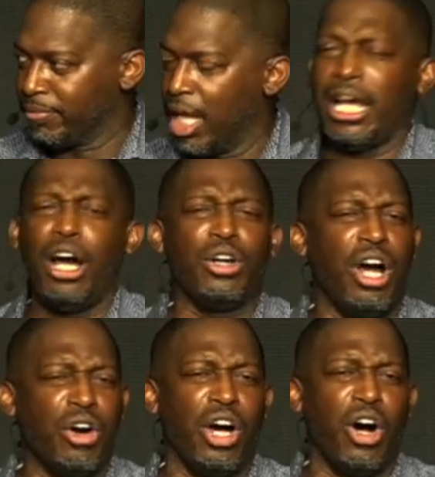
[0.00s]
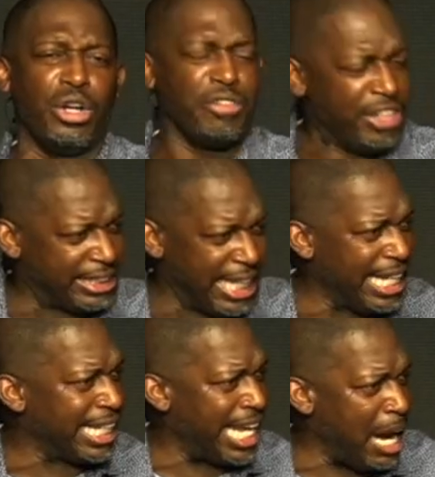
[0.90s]
I'm like, hold on, hold on, hold on. He finna take
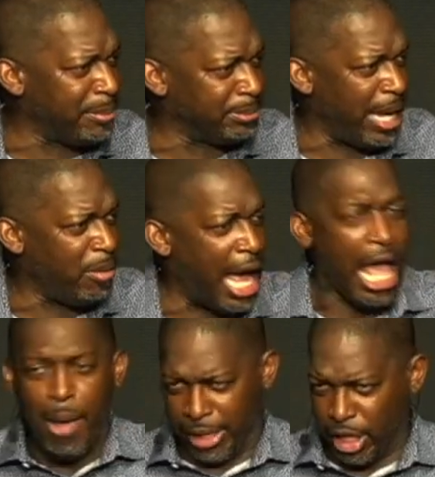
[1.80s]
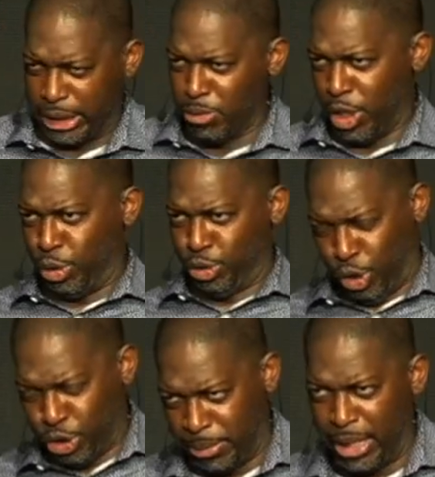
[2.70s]
the cameras back. Why? Because he want to do
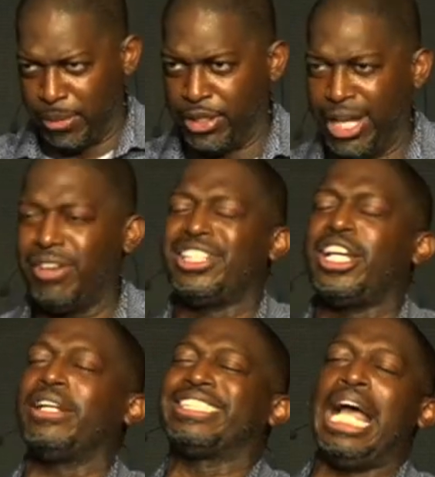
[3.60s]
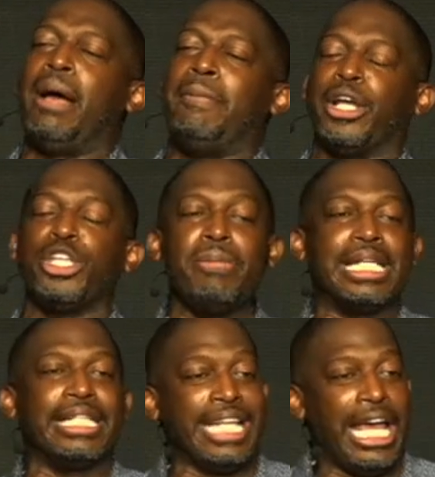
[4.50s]
social media. Want to do hold, time out. You mean
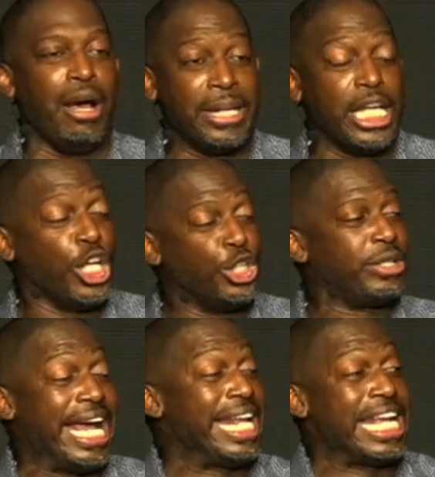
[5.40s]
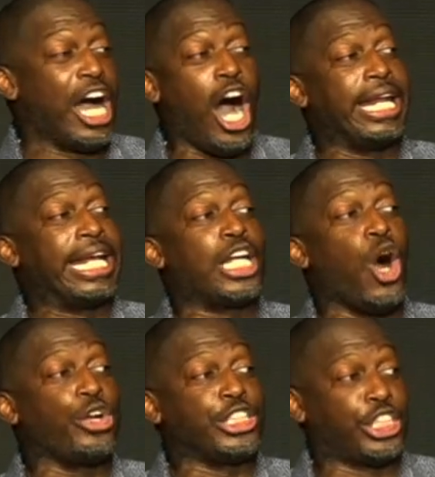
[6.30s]
to tell me you can't even hardly
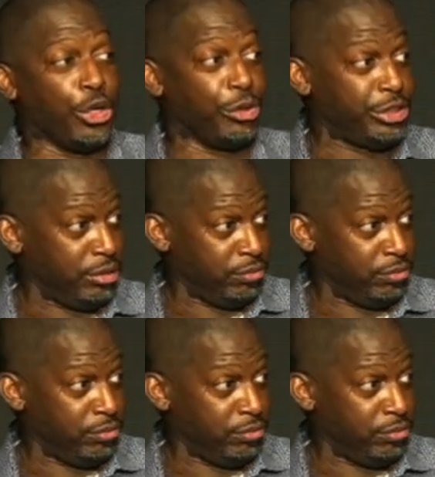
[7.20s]
go to church?